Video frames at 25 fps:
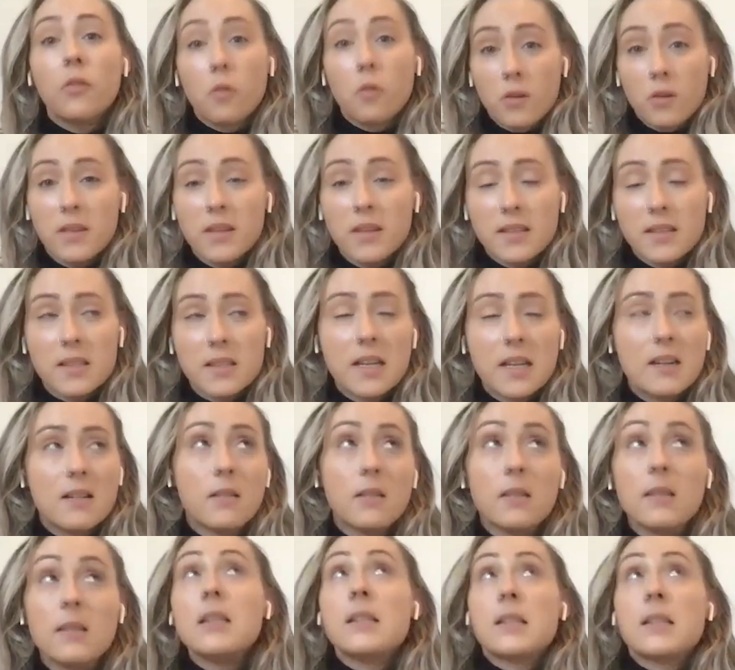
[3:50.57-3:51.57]
for
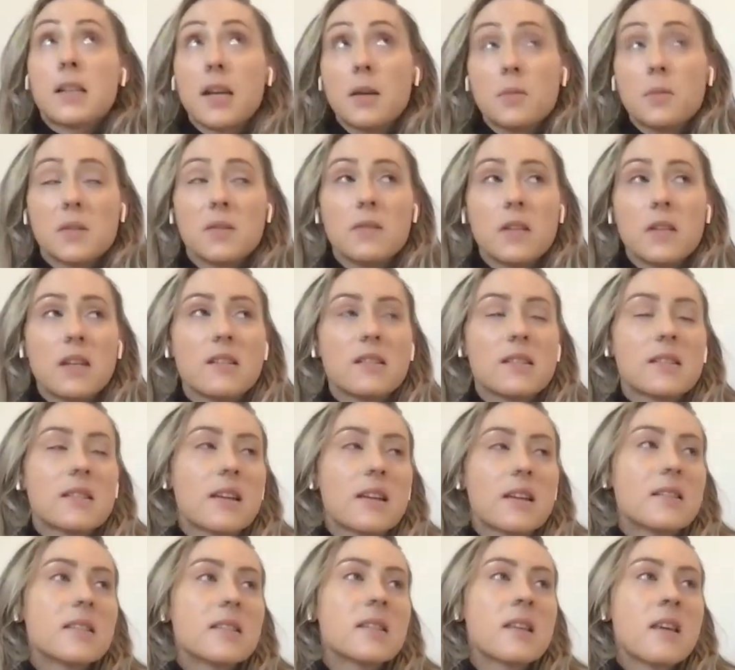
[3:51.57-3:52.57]
these types of data
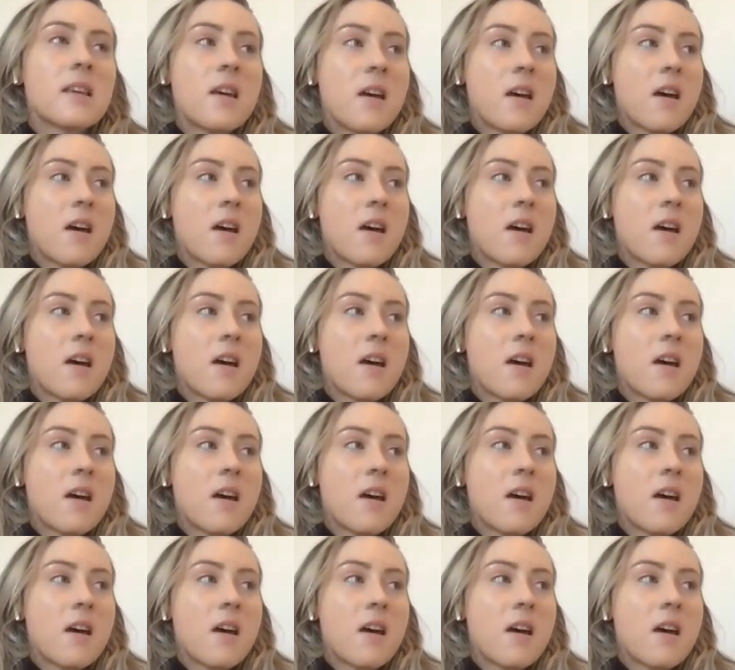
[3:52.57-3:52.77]
sets.